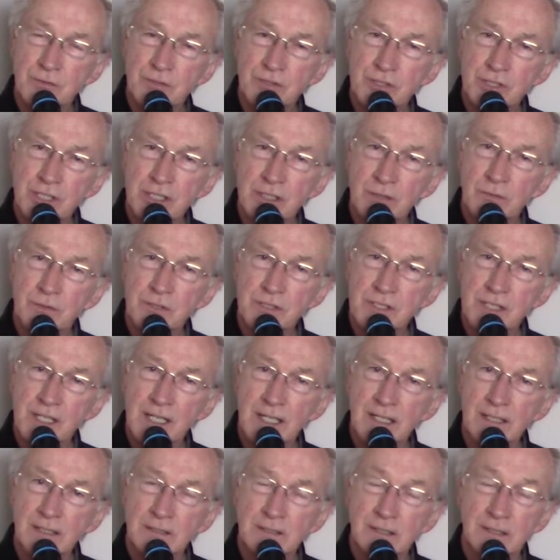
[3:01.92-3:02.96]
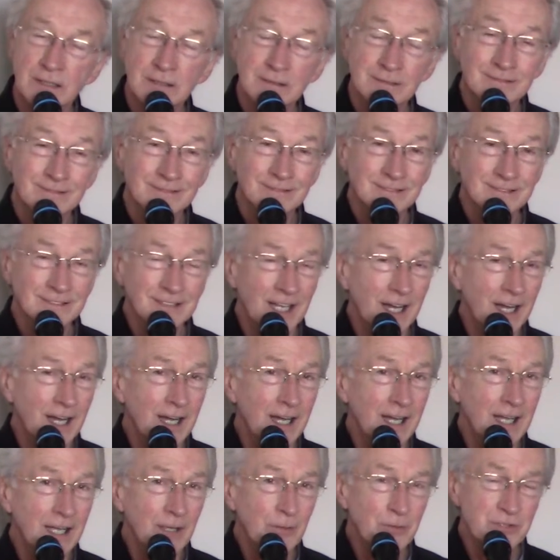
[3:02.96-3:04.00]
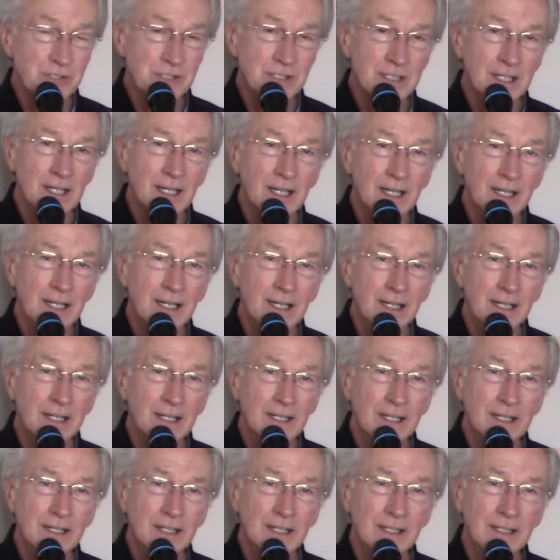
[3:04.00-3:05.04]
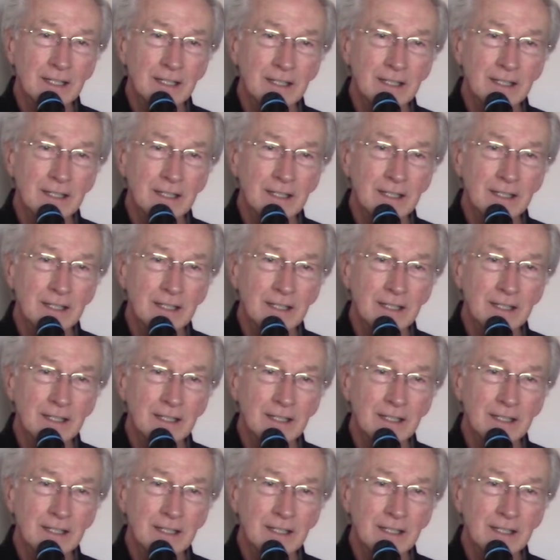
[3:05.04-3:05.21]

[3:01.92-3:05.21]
when she was eight and I was nine.